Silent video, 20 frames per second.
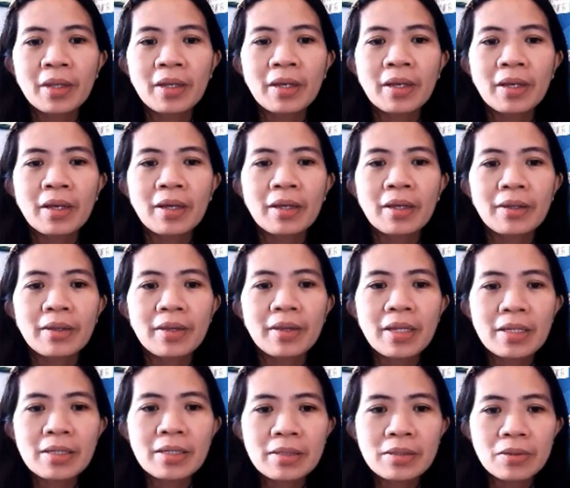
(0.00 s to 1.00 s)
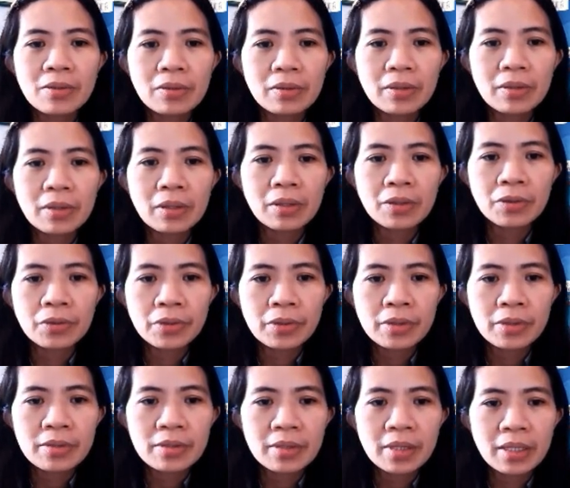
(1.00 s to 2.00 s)
this roots
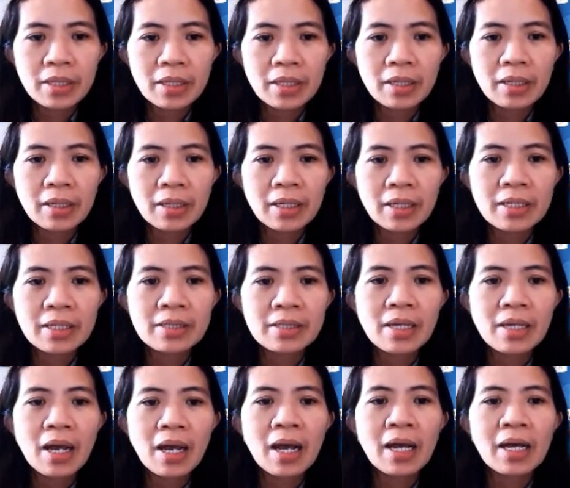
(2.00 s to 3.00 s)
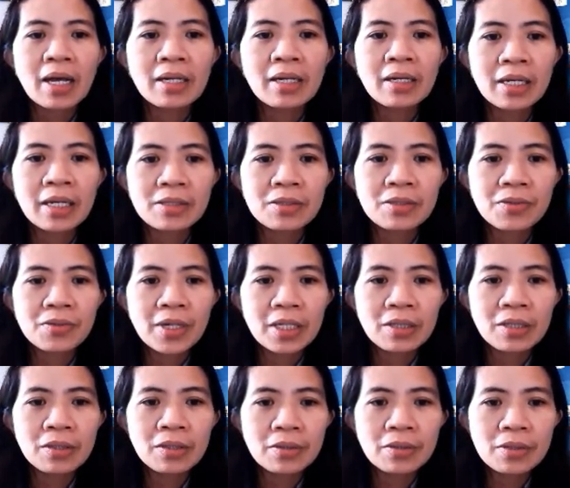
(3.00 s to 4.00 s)
is an
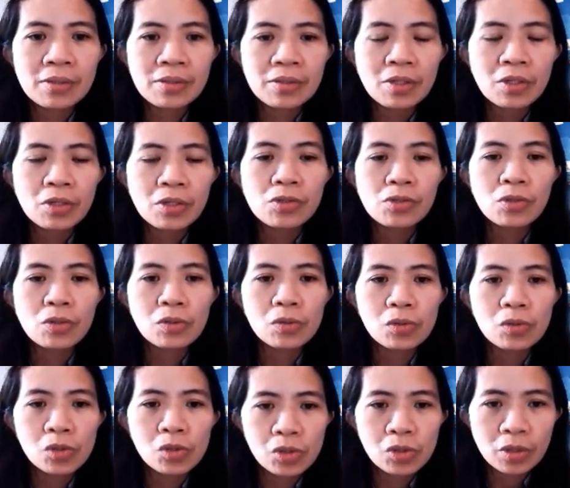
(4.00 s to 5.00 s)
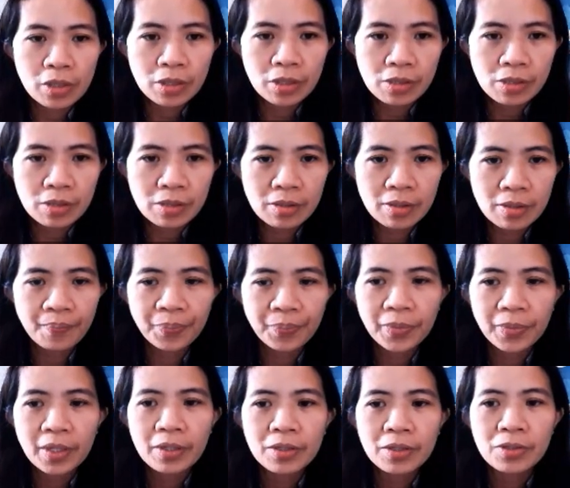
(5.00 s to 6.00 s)
extraneous solutions. So
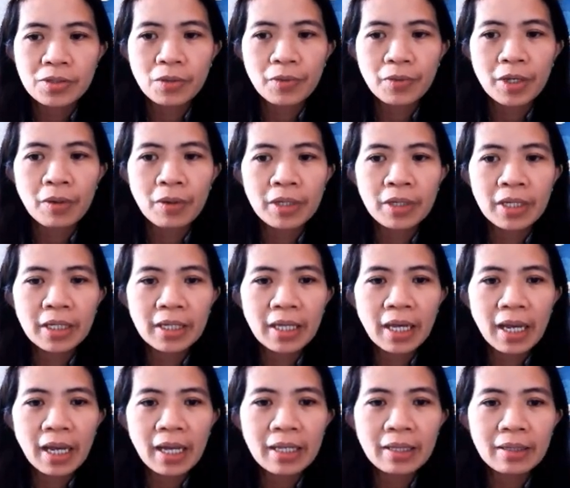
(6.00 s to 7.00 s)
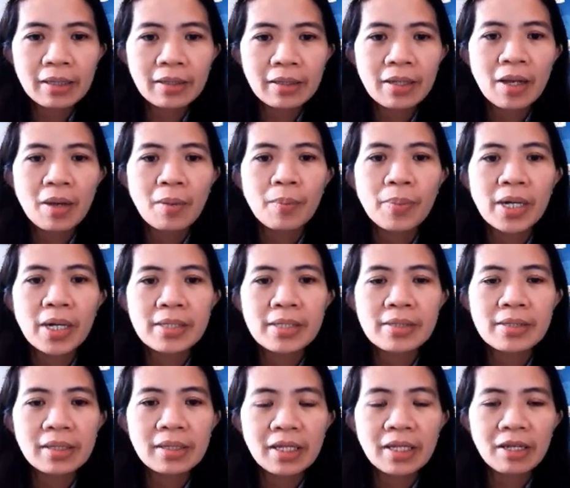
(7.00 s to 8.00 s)
we only get
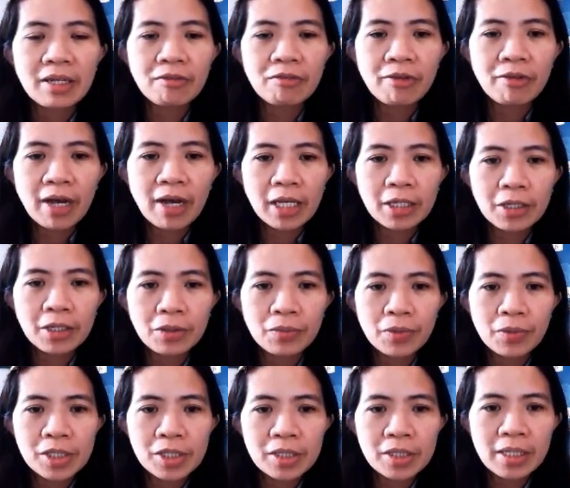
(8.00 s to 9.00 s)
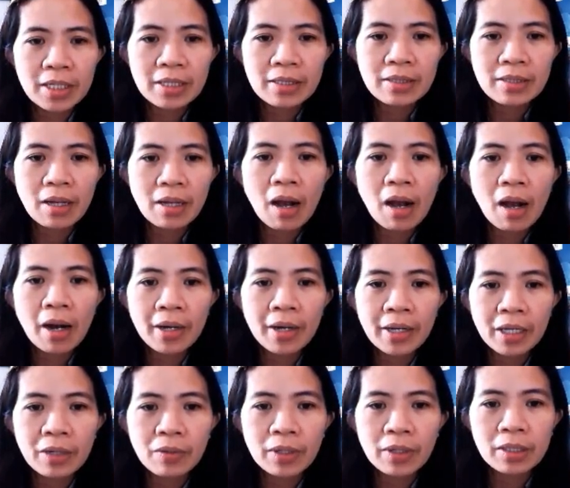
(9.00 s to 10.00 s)
positive value, which is r equal
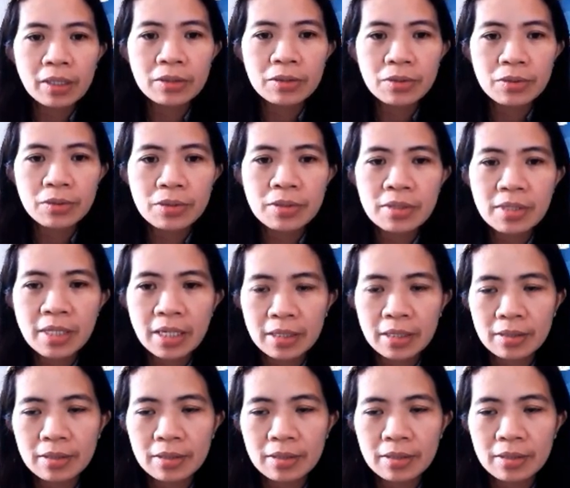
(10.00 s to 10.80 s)
to 6.